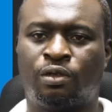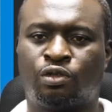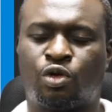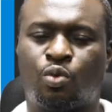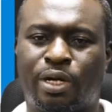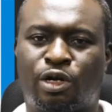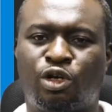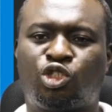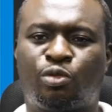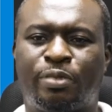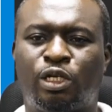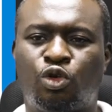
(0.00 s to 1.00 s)
So we're going
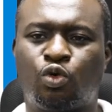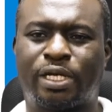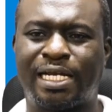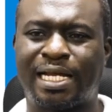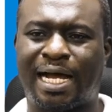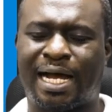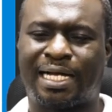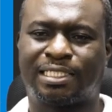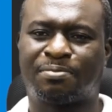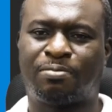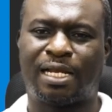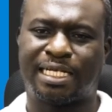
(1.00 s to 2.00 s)
to be looking at
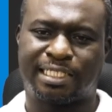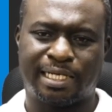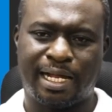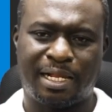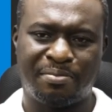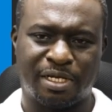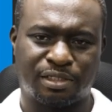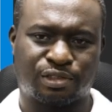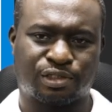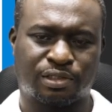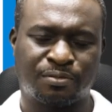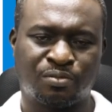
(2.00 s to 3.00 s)

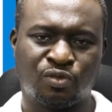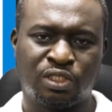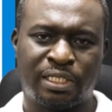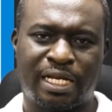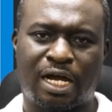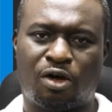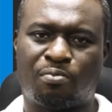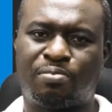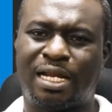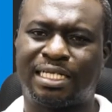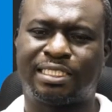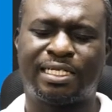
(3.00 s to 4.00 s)
platyhelminths. Now,
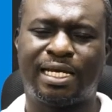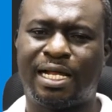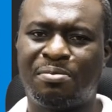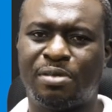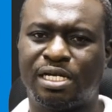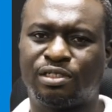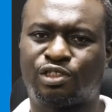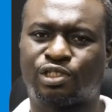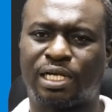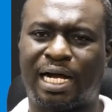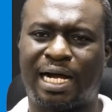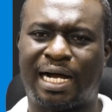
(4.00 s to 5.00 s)

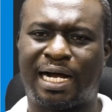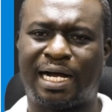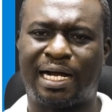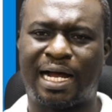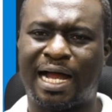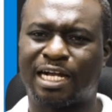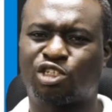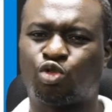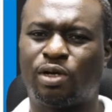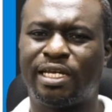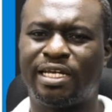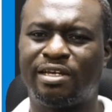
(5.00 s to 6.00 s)
platyhelminths are
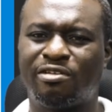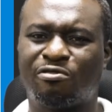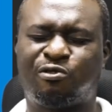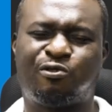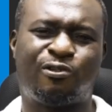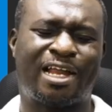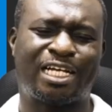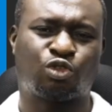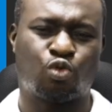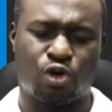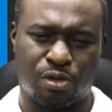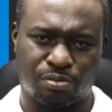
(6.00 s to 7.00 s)
actually
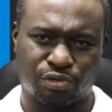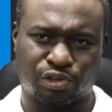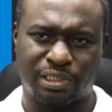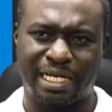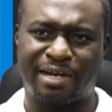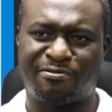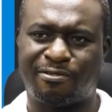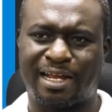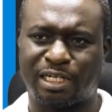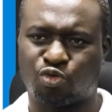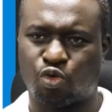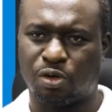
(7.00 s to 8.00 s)
flatworms. They are
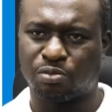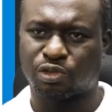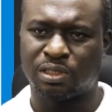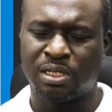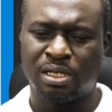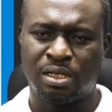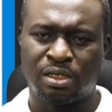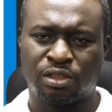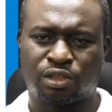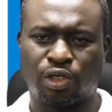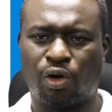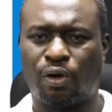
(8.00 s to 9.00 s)
flatworms.
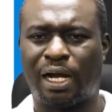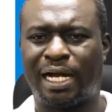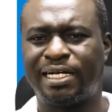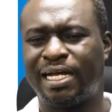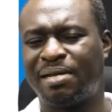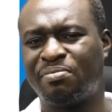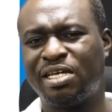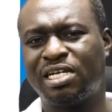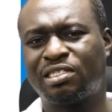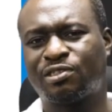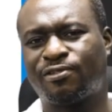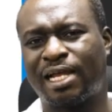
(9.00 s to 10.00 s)
So, and um,
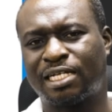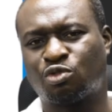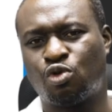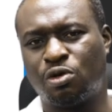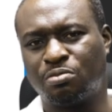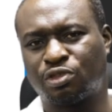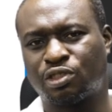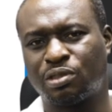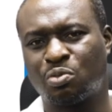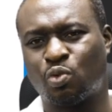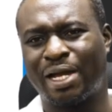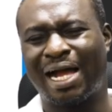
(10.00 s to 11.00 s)
these flatworms,
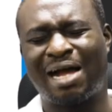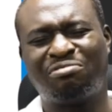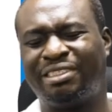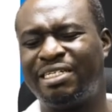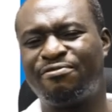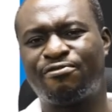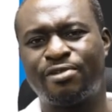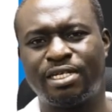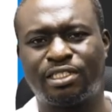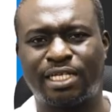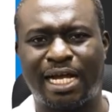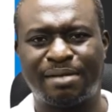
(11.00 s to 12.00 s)
we have
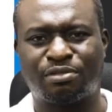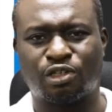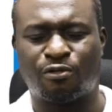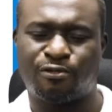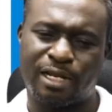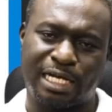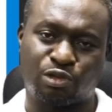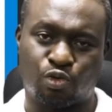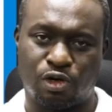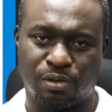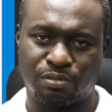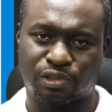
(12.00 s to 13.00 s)
different types of
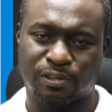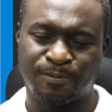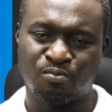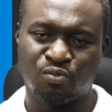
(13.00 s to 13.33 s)
flatworms.